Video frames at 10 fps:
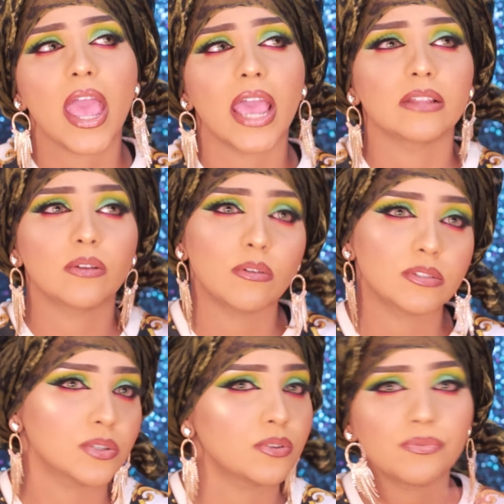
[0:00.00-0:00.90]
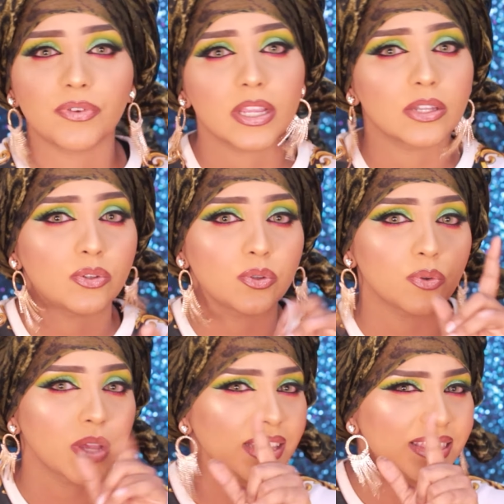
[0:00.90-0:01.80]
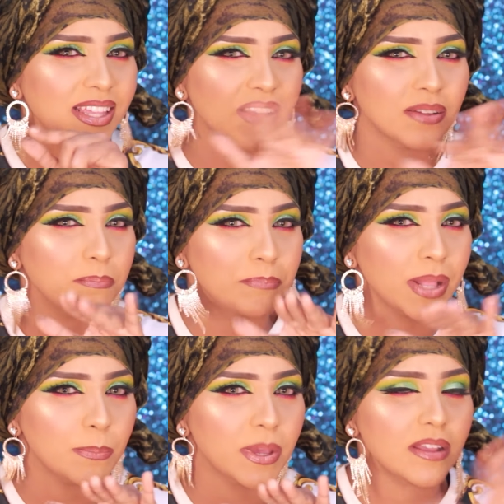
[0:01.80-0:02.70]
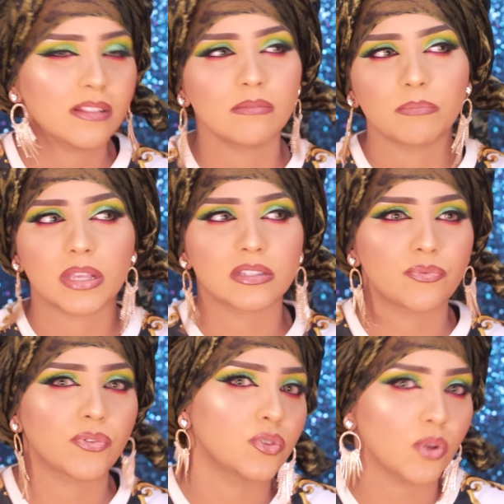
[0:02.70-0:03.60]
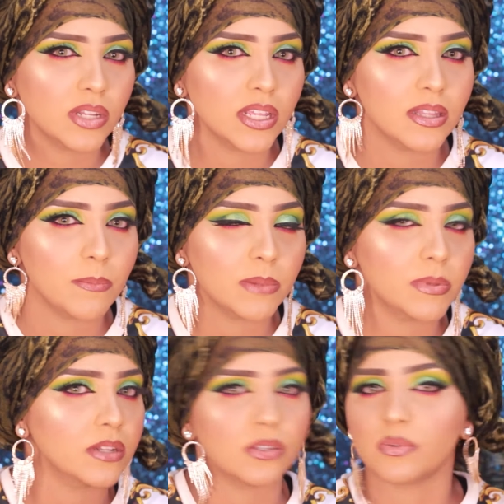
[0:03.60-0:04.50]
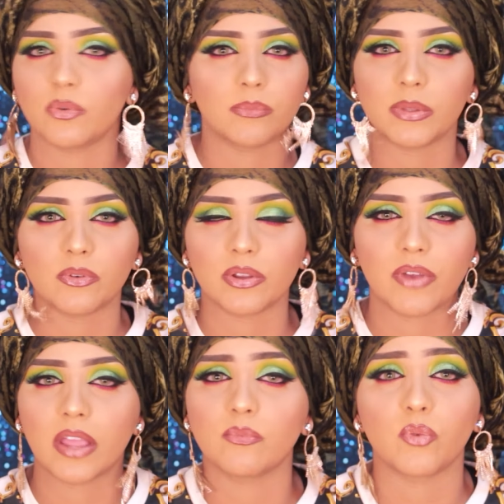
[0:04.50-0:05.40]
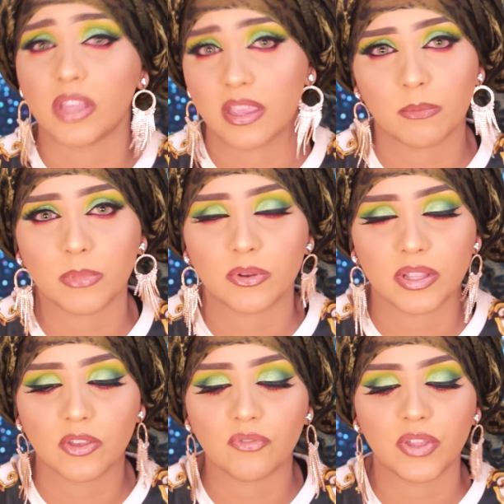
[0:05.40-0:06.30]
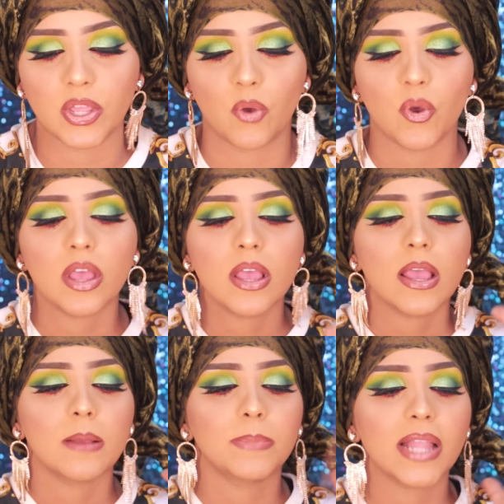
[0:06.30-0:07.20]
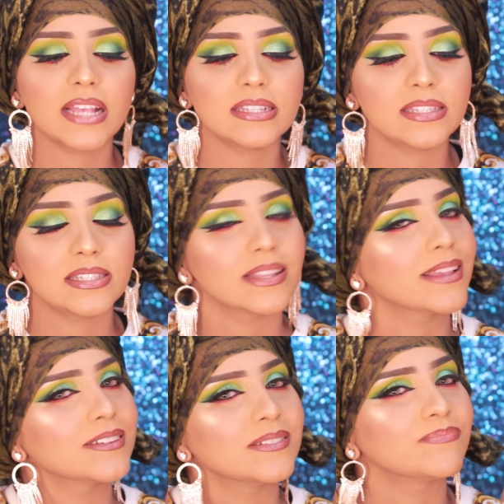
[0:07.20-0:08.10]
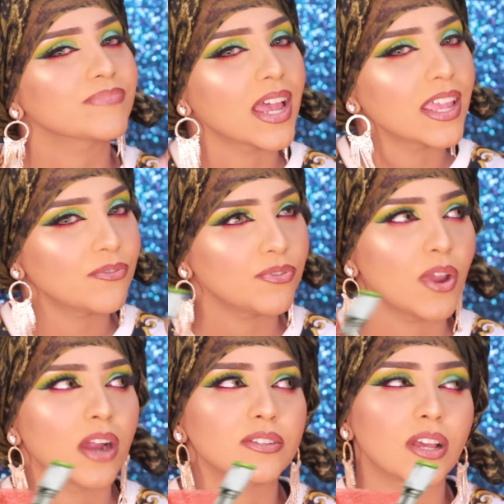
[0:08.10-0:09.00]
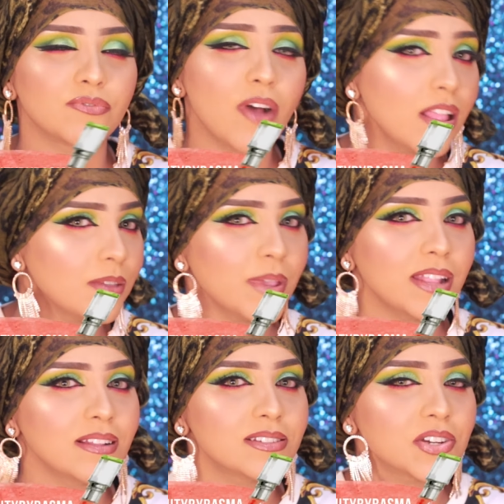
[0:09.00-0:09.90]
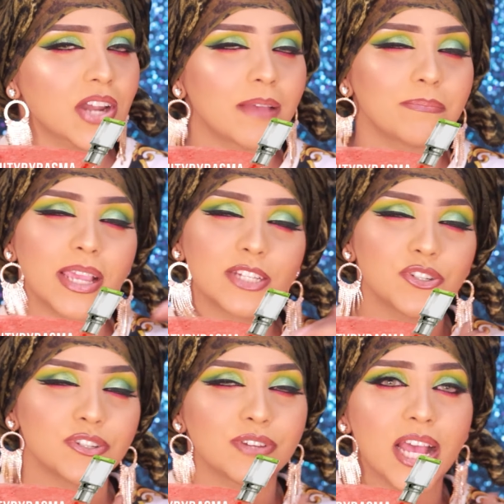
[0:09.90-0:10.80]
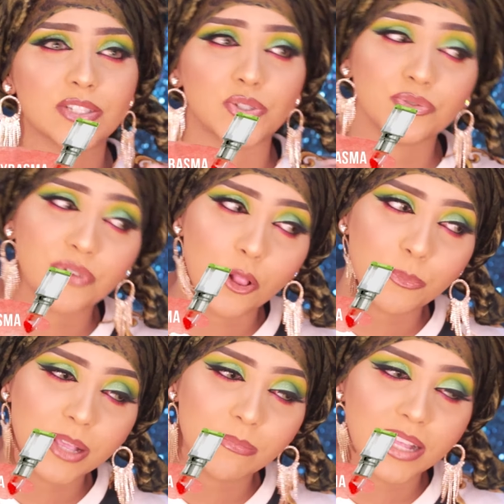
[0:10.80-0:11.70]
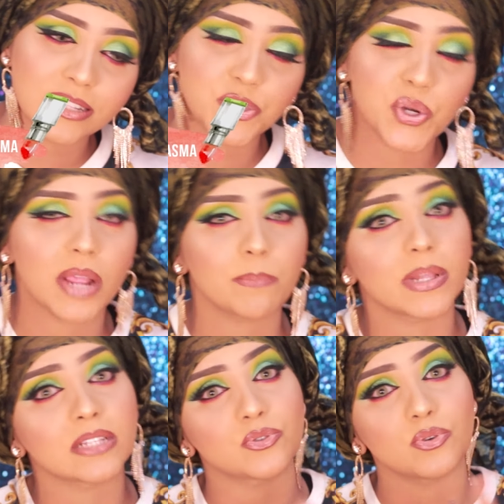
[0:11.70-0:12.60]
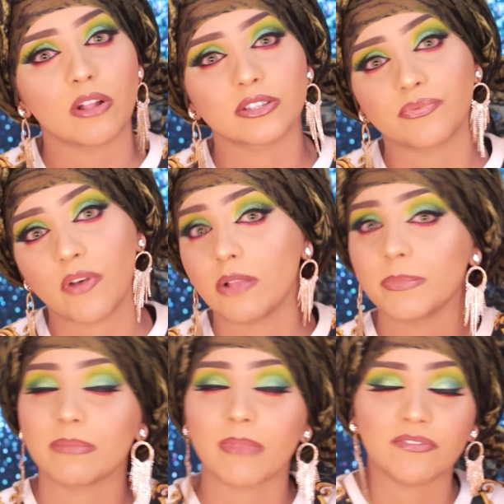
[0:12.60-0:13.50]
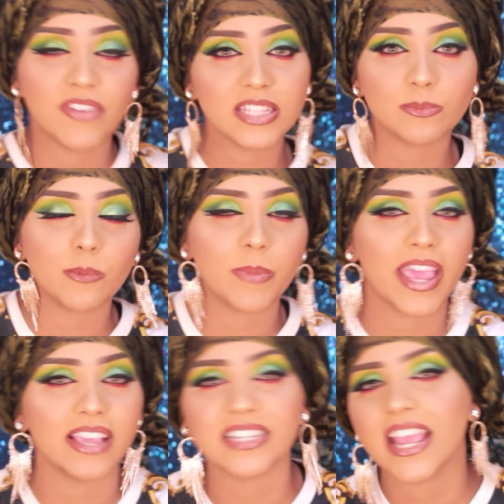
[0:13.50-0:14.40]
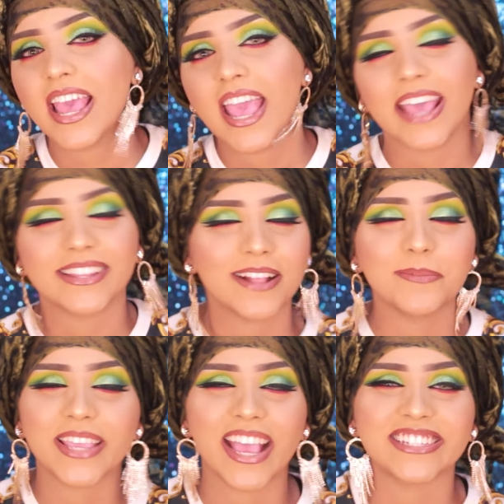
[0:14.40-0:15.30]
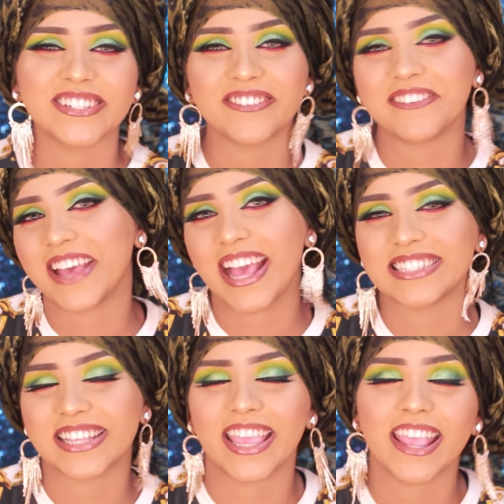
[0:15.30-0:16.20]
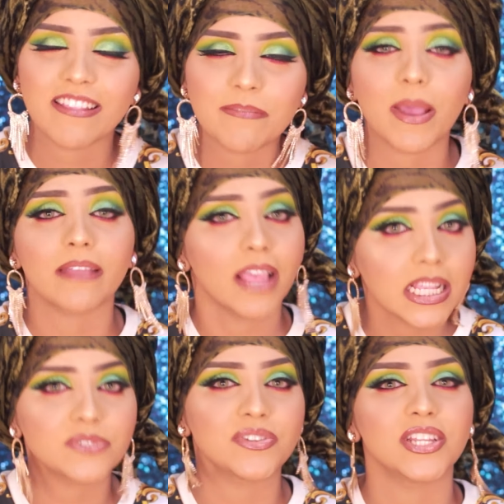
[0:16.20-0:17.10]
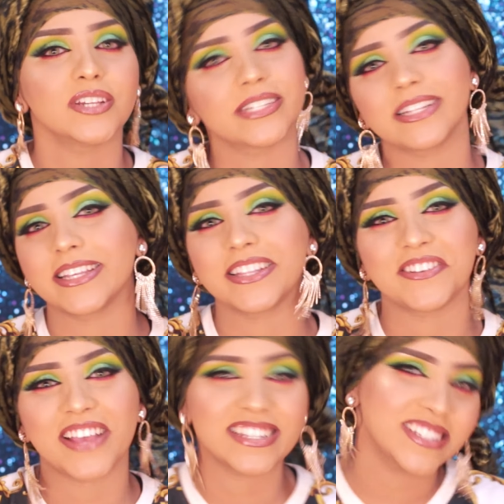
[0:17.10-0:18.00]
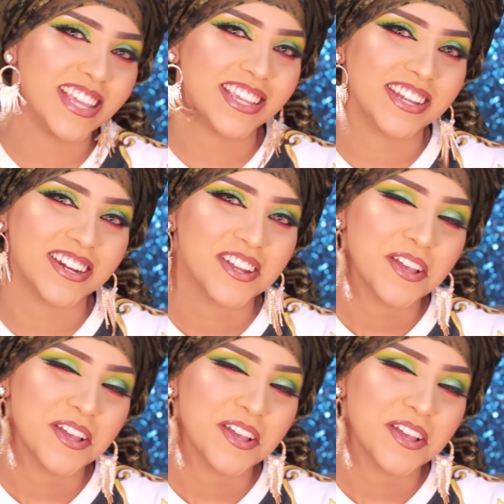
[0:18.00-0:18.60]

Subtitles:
And also don't forget to hit the bell button, because if you don't hit the bell button, you won't be notified when I upload a new video. Plus, if you are not following me on Instagram, make sure you guys do follow me in my Instagram. Plus, do also follow me in my Facebook page. And I'll be catching you guys again in my next video. Till then, you guys take care.